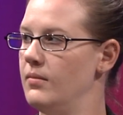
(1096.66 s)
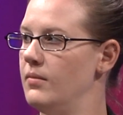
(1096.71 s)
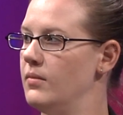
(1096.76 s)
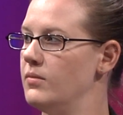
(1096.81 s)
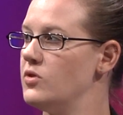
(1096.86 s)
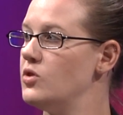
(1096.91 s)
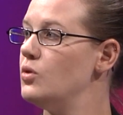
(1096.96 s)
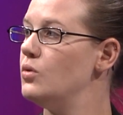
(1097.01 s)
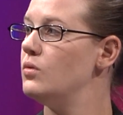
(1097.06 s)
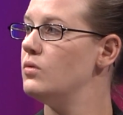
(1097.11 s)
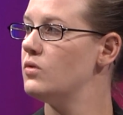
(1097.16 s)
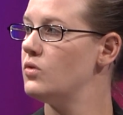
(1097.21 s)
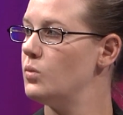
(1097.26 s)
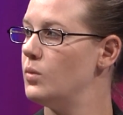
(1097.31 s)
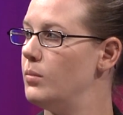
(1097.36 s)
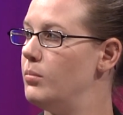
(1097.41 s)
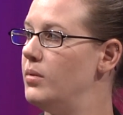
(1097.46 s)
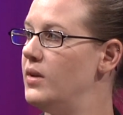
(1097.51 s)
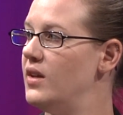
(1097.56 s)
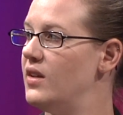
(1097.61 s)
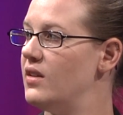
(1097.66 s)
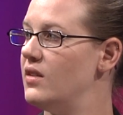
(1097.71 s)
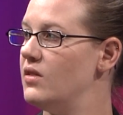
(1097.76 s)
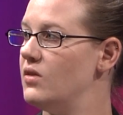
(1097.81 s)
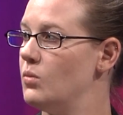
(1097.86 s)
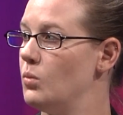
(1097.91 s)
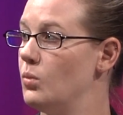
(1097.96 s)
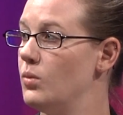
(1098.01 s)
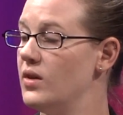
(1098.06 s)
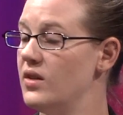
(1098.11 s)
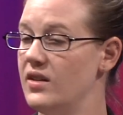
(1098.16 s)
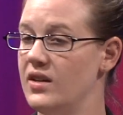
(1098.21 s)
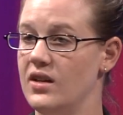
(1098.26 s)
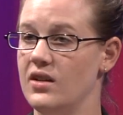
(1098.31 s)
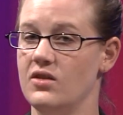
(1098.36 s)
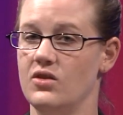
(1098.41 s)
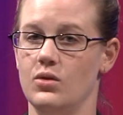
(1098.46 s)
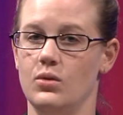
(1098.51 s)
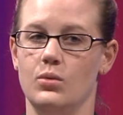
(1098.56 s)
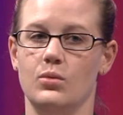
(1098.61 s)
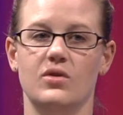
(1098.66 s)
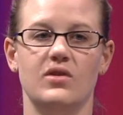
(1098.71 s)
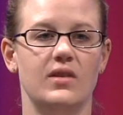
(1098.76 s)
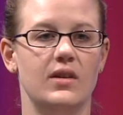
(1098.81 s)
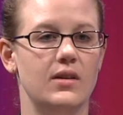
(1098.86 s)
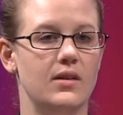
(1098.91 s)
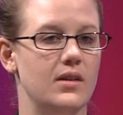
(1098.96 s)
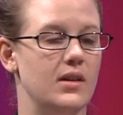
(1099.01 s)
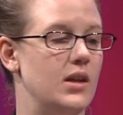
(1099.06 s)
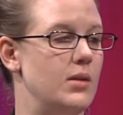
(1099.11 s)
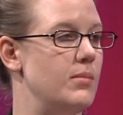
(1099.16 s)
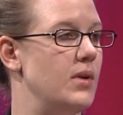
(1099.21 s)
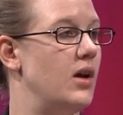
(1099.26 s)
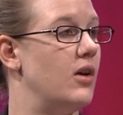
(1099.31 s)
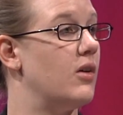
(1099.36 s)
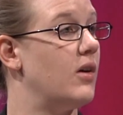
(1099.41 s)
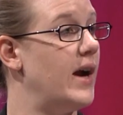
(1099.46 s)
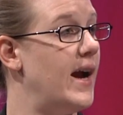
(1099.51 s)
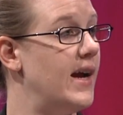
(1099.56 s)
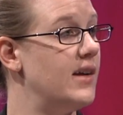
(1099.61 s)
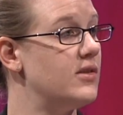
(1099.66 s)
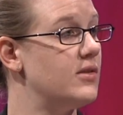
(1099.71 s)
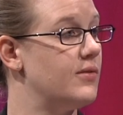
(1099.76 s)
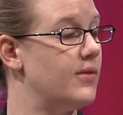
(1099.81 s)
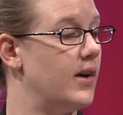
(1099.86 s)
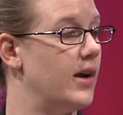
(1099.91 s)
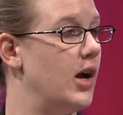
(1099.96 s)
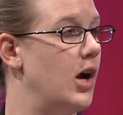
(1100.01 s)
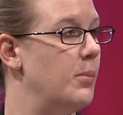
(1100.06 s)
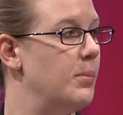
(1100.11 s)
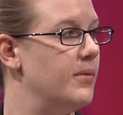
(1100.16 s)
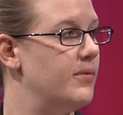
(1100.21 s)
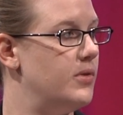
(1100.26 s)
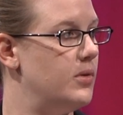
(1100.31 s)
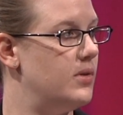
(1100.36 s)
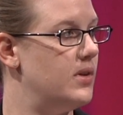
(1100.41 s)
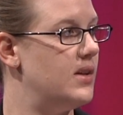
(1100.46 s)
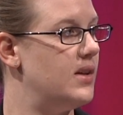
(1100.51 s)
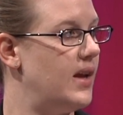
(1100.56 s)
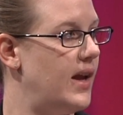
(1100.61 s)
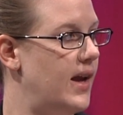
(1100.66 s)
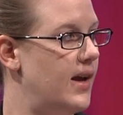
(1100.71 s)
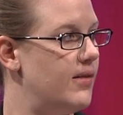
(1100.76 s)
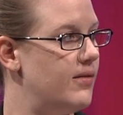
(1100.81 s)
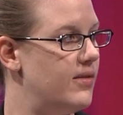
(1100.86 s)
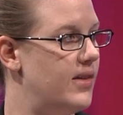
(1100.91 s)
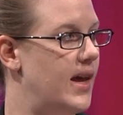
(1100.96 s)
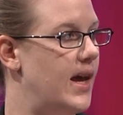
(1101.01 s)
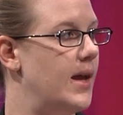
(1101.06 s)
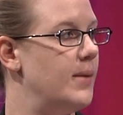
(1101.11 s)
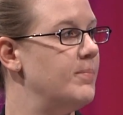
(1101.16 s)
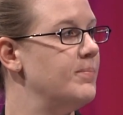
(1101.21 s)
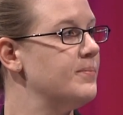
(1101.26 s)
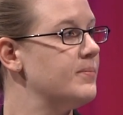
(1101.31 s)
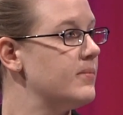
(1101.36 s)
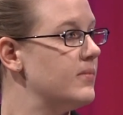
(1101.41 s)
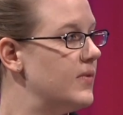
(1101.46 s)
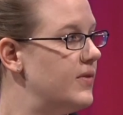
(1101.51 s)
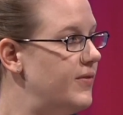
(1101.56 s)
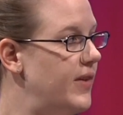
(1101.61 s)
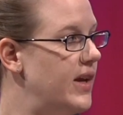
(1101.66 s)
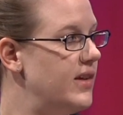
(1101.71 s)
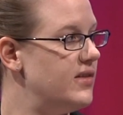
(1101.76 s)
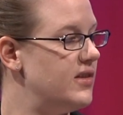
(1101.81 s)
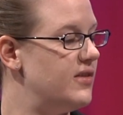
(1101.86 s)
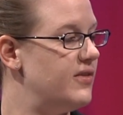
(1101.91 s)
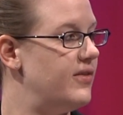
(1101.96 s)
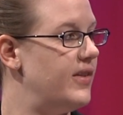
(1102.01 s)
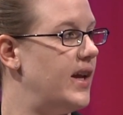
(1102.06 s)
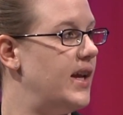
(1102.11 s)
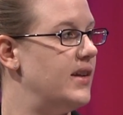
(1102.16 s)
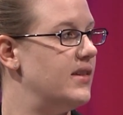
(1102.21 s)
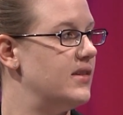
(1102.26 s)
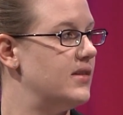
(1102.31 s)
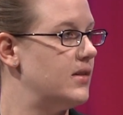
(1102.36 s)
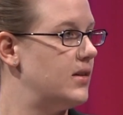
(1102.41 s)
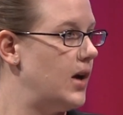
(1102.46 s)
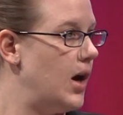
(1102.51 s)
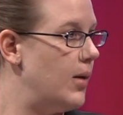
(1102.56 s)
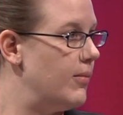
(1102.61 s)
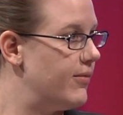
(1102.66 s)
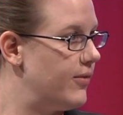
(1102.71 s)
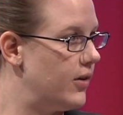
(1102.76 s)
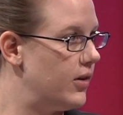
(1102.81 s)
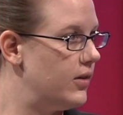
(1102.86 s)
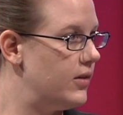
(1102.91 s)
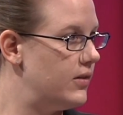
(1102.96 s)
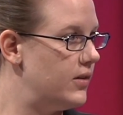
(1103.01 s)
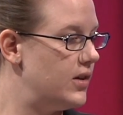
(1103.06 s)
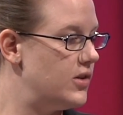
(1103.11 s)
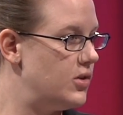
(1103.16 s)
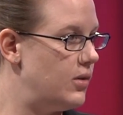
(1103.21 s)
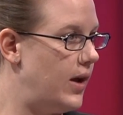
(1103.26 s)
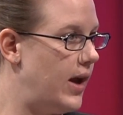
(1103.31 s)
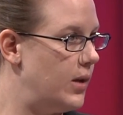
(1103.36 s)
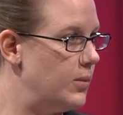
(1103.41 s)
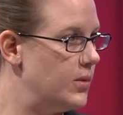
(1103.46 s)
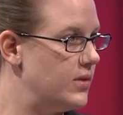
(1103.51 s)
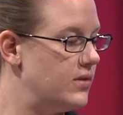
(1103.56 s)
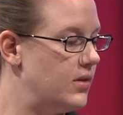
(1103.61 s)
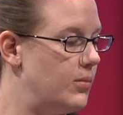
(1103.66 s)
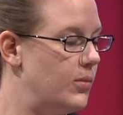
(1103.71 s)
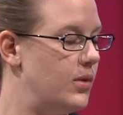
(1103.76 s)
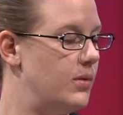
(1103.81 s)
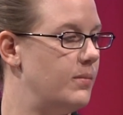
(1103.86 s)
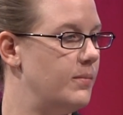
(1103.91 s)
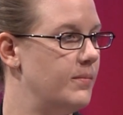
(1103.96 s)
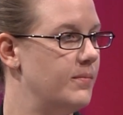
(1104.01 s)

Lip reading: students would be as willing to send an email or ask for help if you didn't have that face-to-face comfort that you had with someone.